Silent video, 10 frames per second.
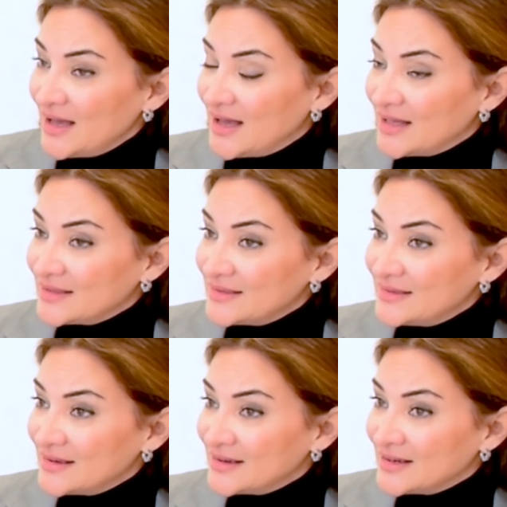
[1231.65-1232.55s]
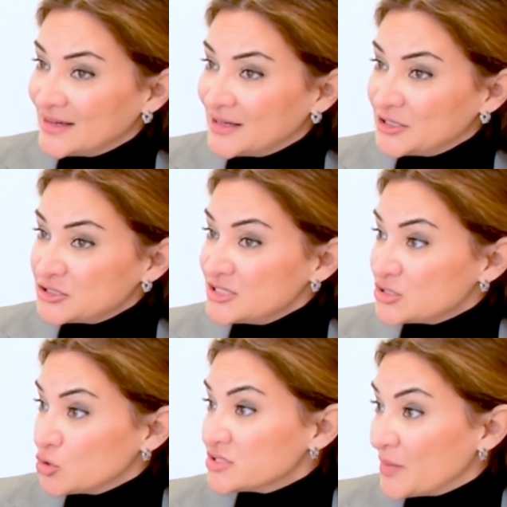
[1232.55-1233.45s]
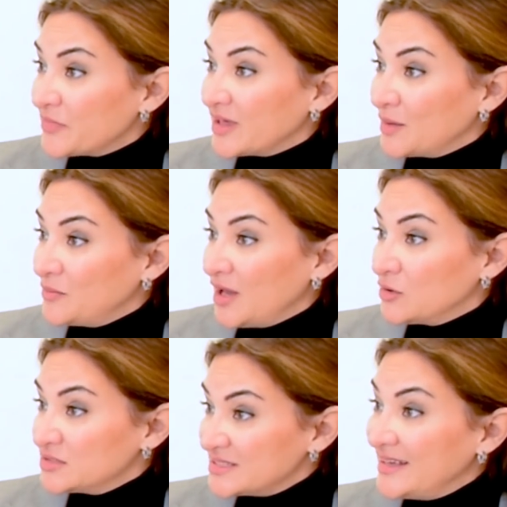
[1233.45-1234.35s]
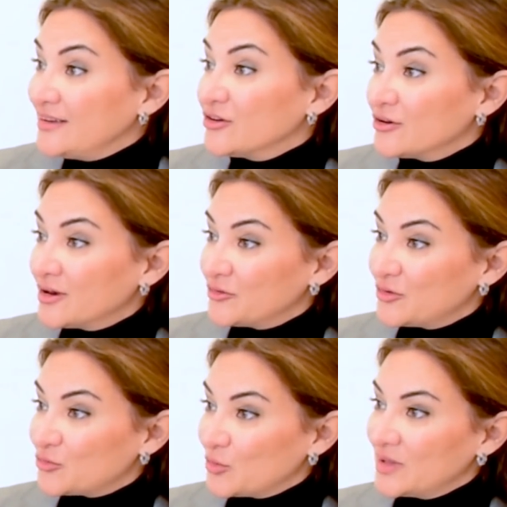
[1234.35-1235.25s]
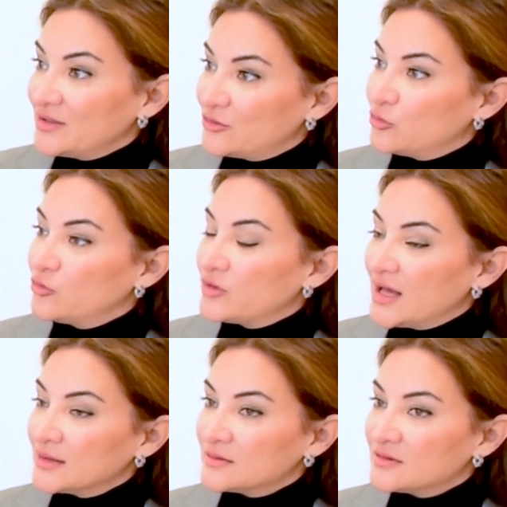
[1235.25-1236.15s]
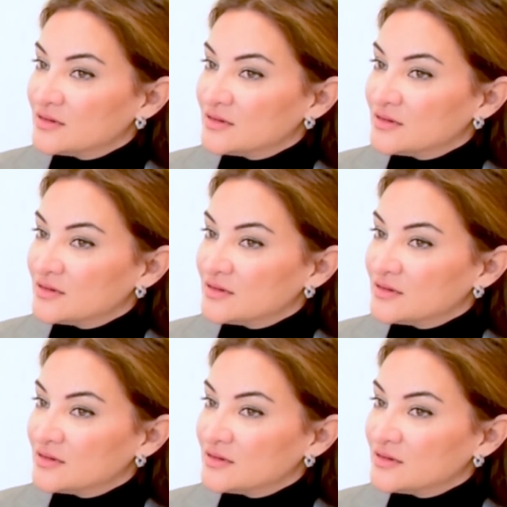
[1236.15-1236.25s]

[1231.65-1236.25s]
And uh, she saw something in me. I was eager, I was willing to do that.